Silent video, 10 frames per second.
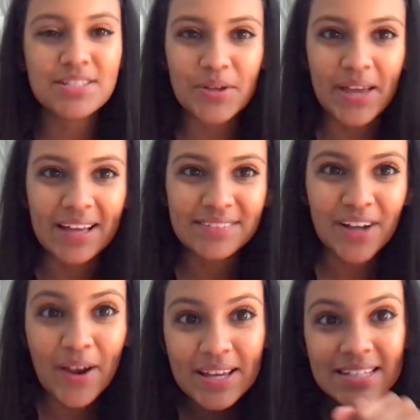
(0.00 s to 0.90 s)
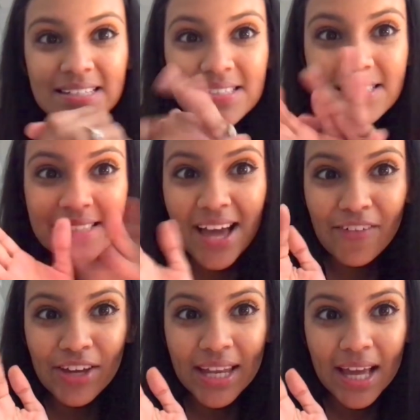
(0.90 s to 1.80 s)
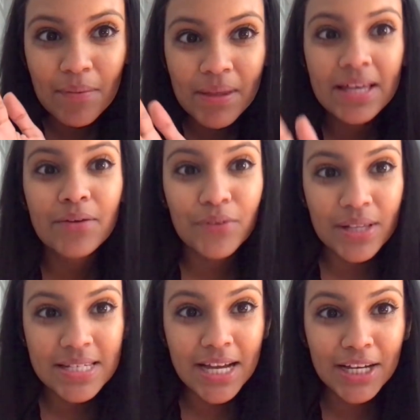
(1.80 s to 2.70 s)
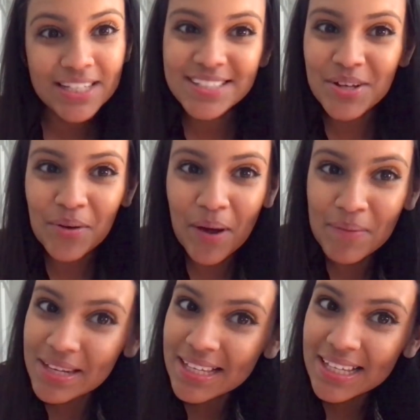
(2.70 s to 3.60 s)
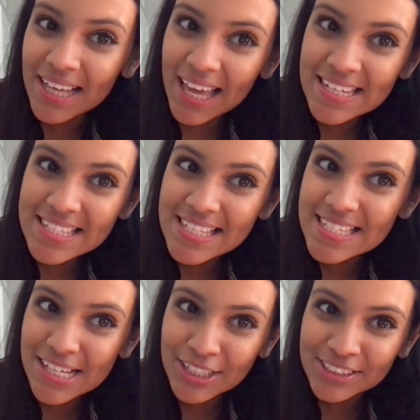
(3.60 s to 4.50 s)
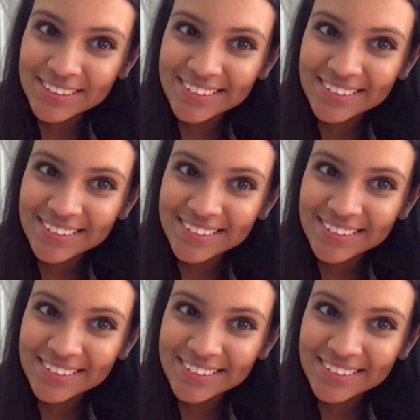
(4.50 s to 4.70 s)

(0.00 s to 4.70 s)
So yeah, alright. Have a good night. I'm like really tired, so I'm gonna end this here.